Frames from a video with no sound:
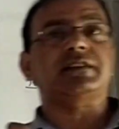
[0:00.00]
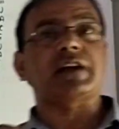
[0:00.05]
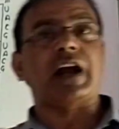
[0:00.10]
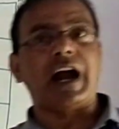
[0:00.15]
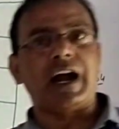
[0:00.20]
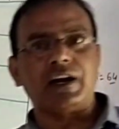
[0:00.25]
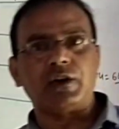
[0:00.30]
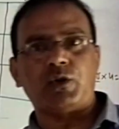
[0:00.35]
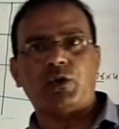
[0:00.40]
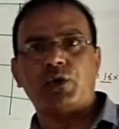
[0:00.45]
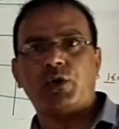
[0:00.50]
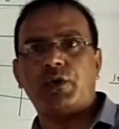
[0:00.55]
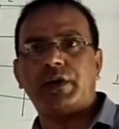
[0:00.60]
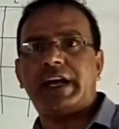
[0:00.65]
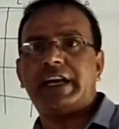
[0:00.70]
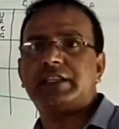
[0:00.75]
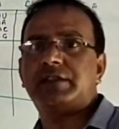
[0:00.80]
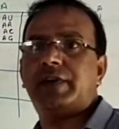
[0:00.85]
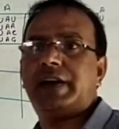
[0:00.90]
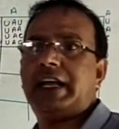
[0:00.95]
start codon
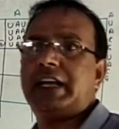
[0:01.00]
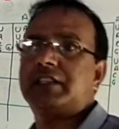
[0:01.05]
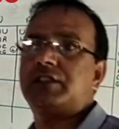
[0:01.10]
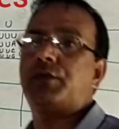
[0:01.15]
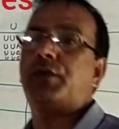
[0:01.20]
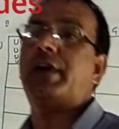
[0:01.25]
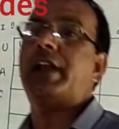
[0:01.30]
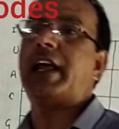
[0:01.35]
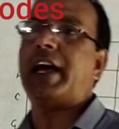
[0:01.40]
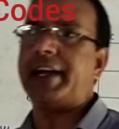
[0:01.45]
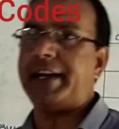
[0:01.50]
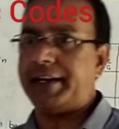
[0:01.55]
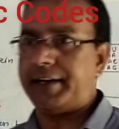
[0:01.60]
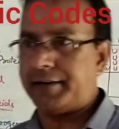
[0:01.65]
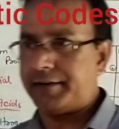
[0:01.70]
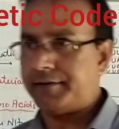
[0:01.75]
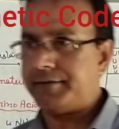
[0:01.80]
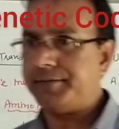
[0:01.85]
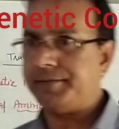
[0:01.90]
as well as valine.